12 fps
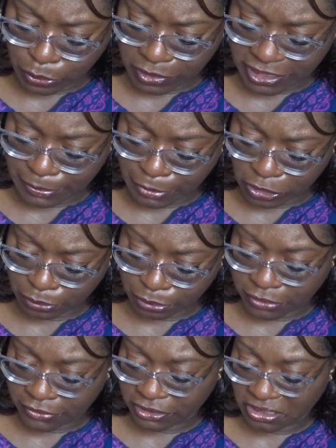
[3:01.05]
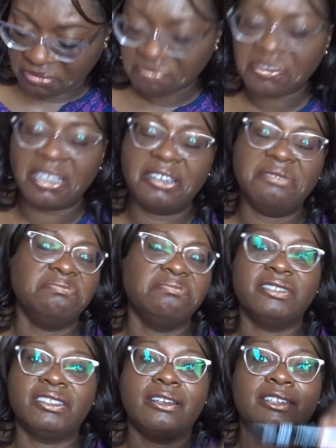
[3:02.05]
were smudge proof, so yeah,
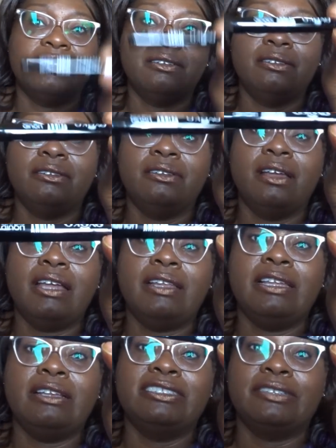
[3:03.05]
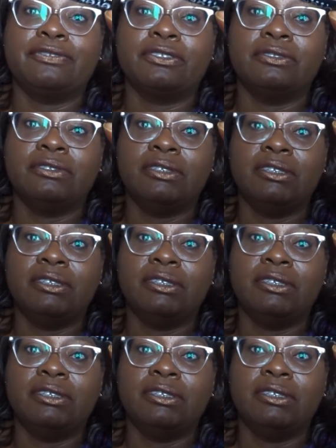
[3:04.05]
a little different.